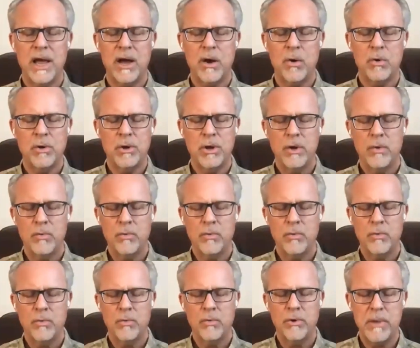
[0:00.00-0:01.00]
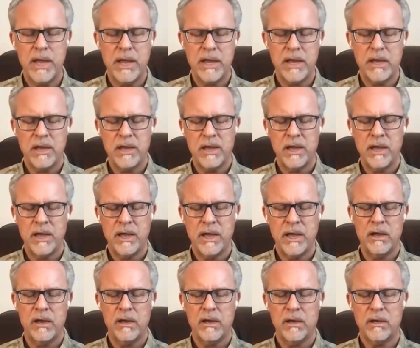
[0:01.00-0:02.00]
And now we're going to make
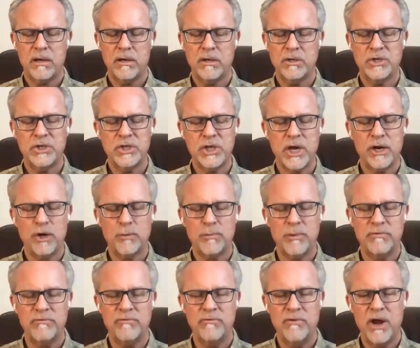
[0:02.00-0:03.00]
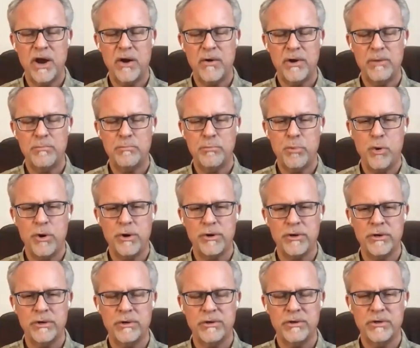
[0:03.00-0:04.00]
a subtle but very
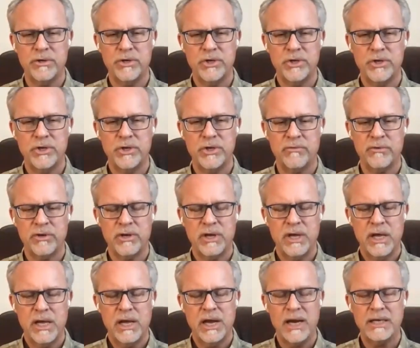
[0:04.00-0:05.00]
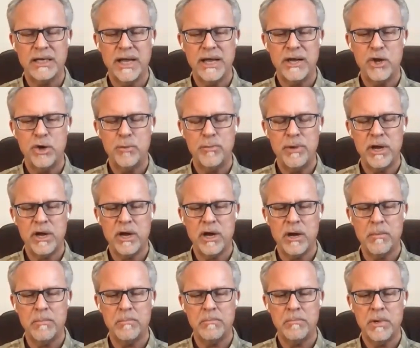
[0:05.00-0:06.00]
important shift. I'd like you to
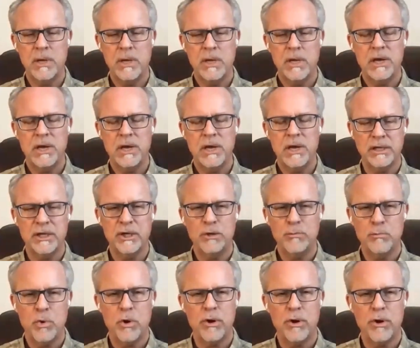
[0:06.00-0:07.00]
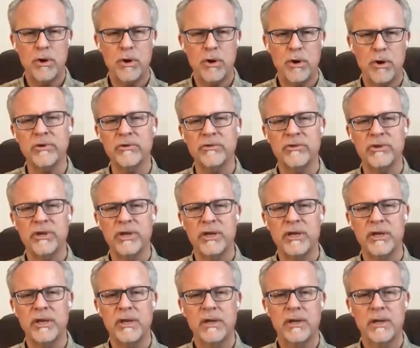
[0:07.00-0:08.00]
become a little more
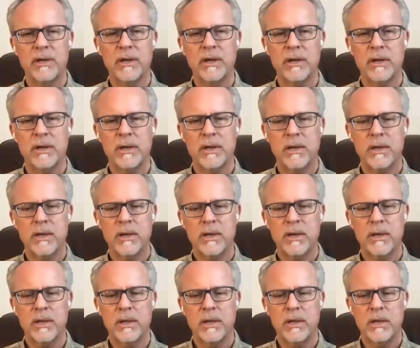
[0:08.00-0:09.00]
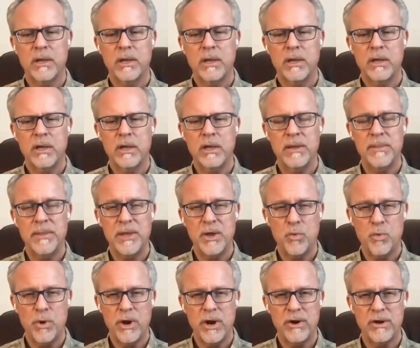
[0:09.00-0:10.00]
interested
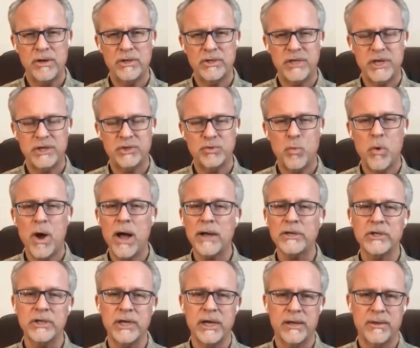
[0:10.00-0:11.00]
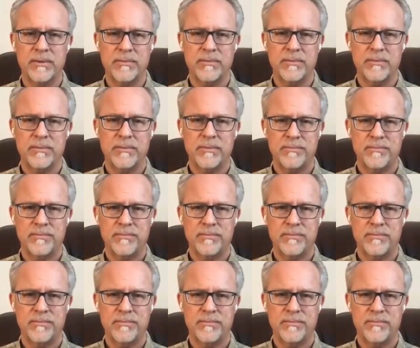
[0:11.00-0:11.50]
in the awareness that's watching.